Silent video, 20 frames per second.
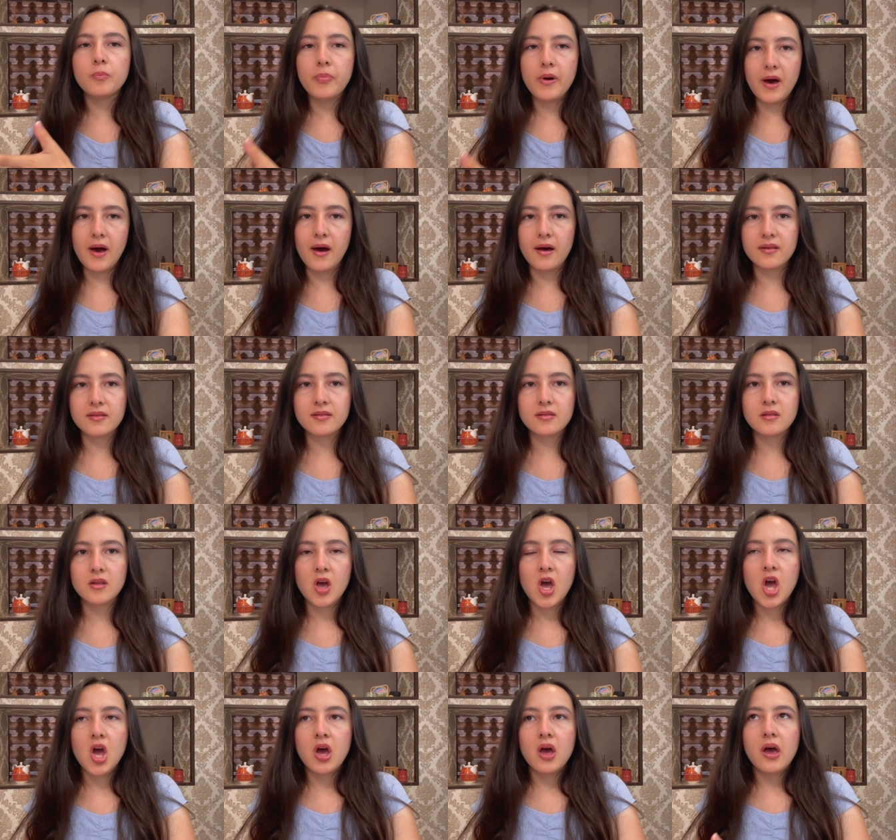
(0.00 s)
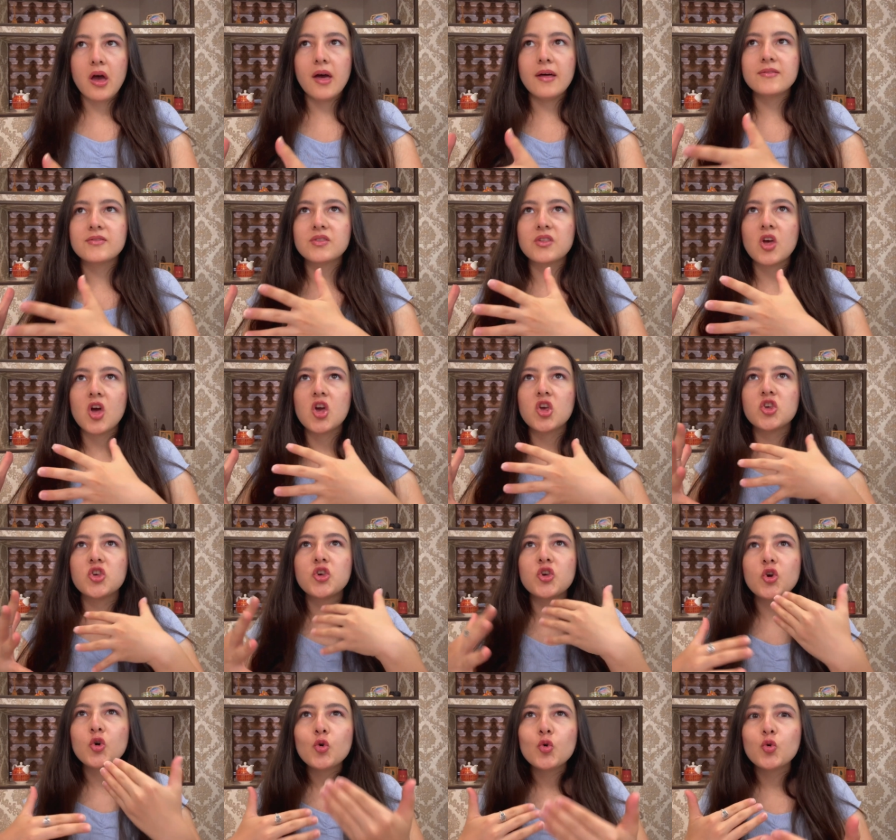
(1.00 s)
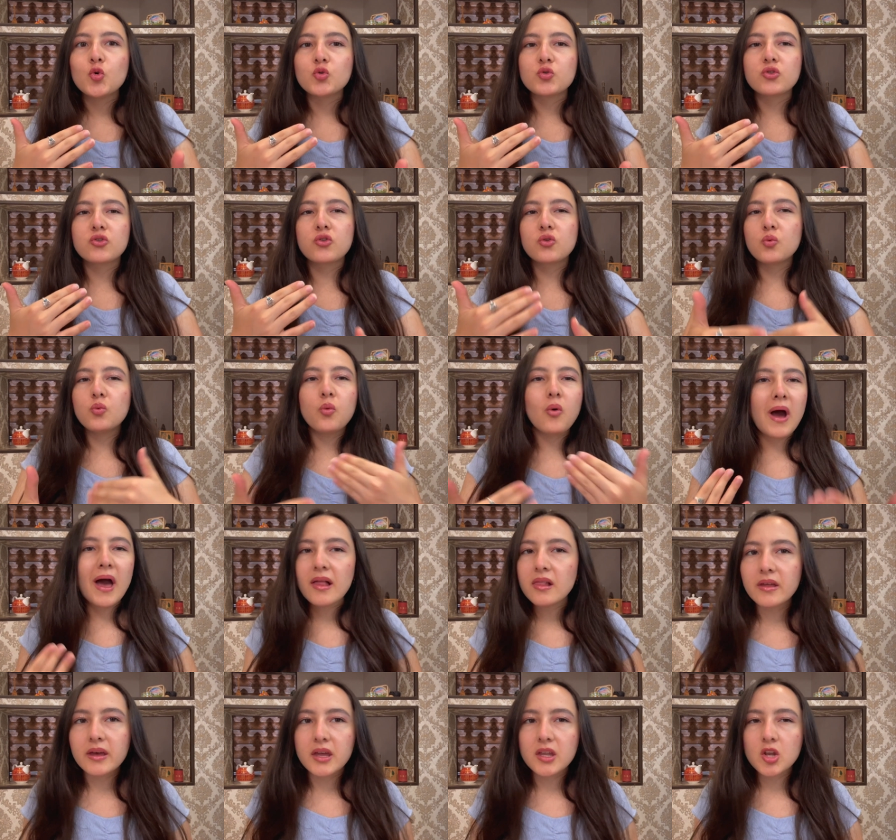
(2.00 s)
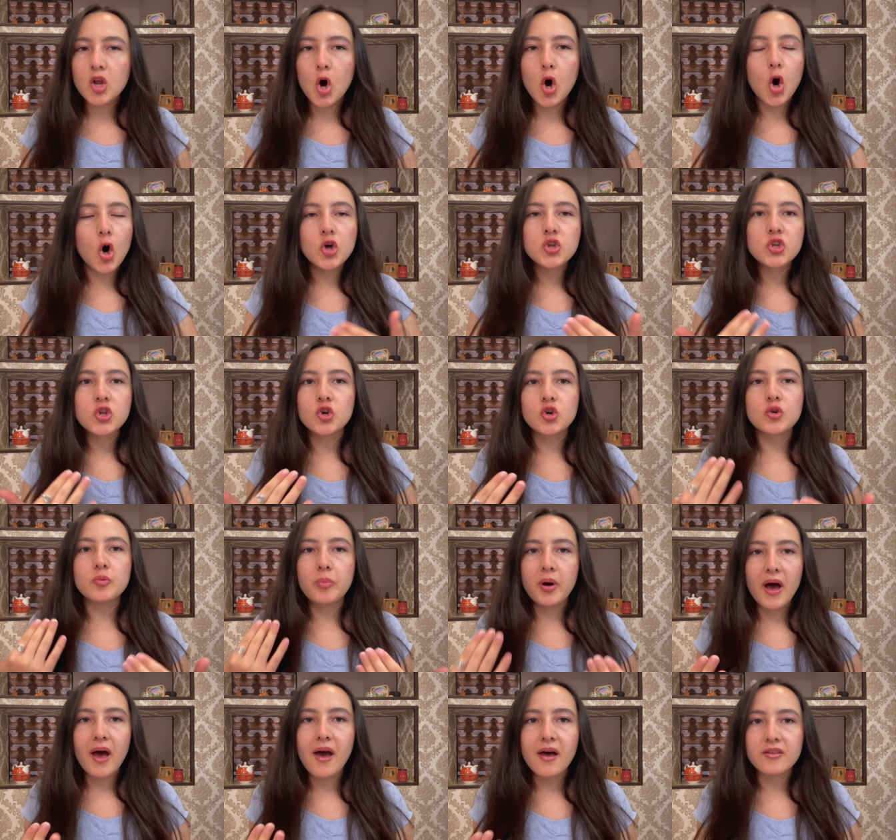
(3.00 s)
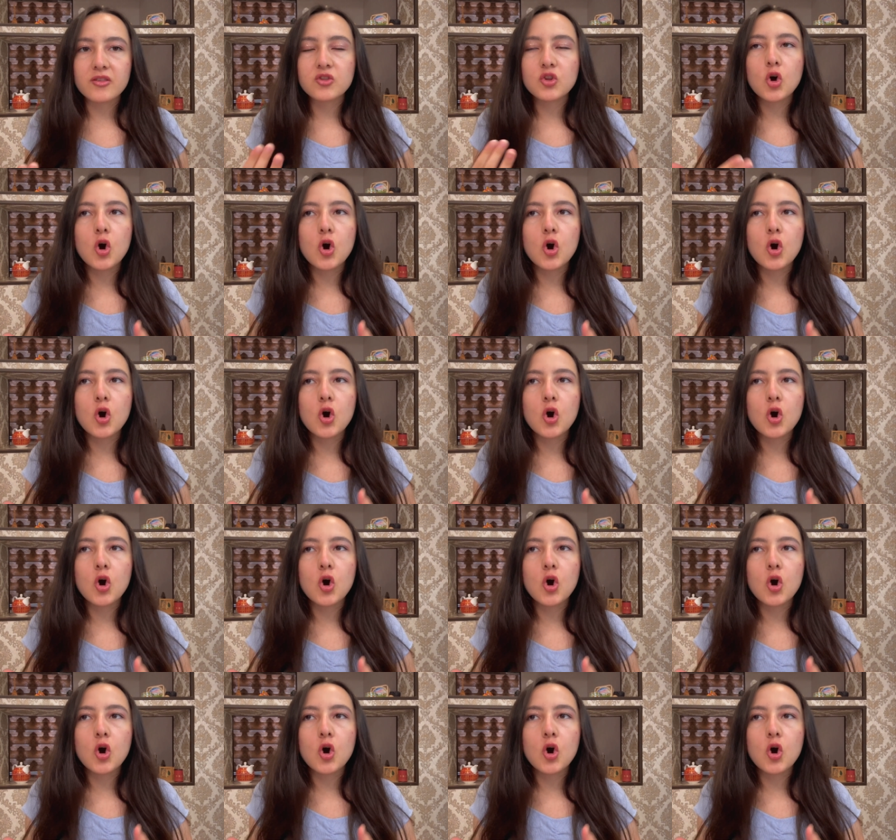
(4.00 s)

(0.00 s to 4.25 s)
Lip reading: past, and you dwelling on your past,